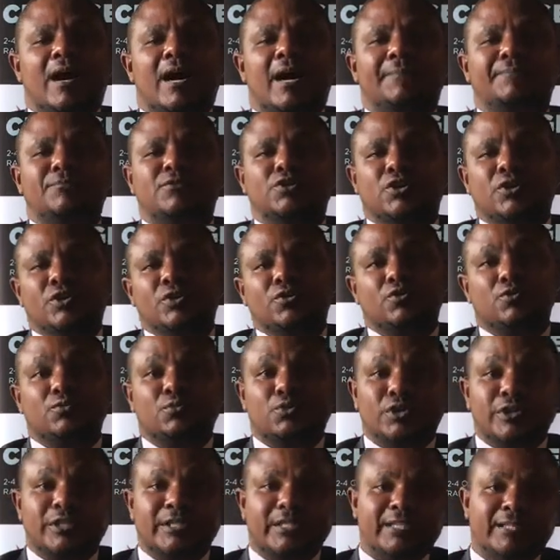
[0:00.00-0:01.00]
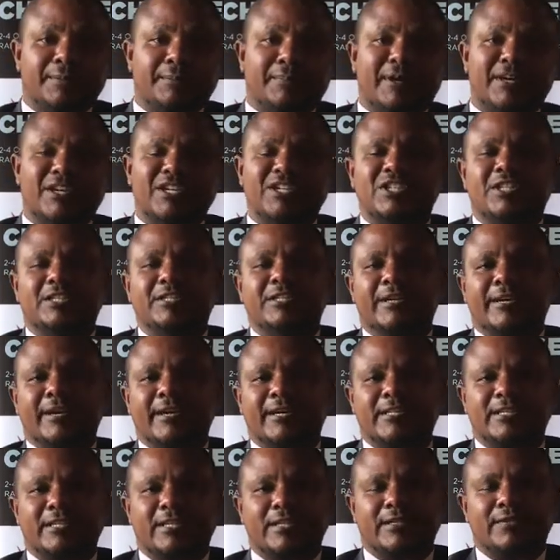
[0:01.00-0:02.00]
I'm Jonah Orumoi, Managing
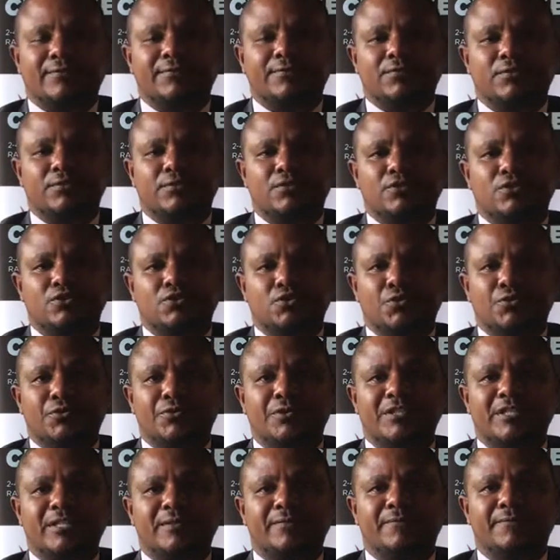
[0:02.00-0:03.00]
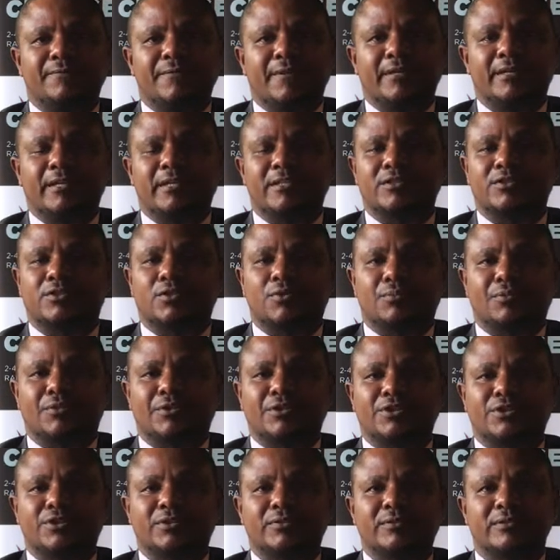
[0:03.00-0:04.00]
Director for Tourism Finance
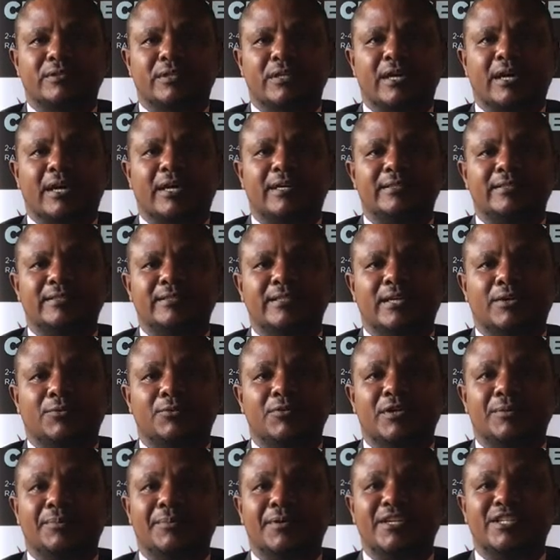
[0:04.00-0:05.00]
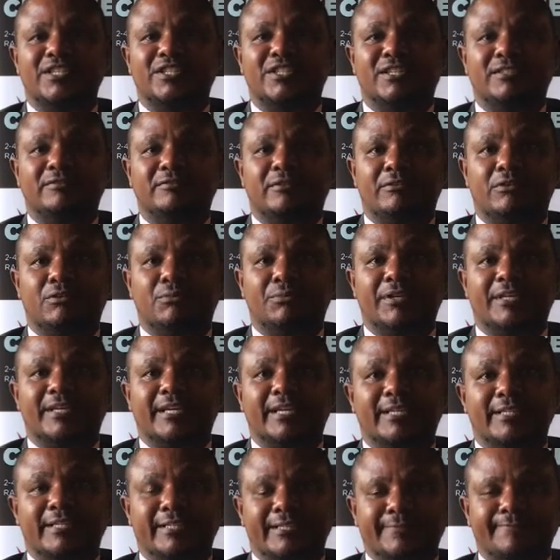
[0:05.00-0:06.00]
Corporation, and we are based in Nairobi,
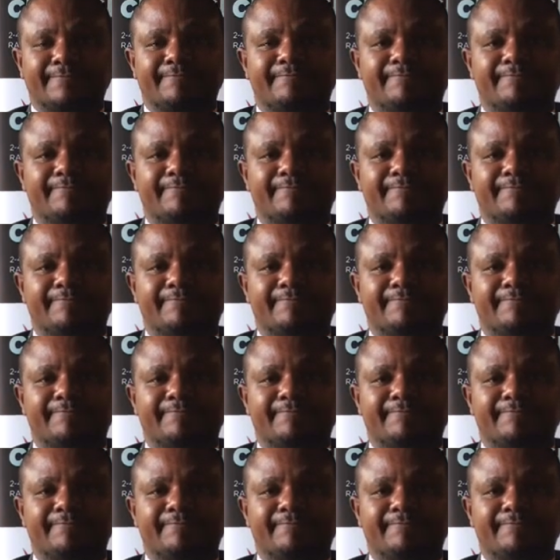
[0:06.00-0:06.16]
Kenya.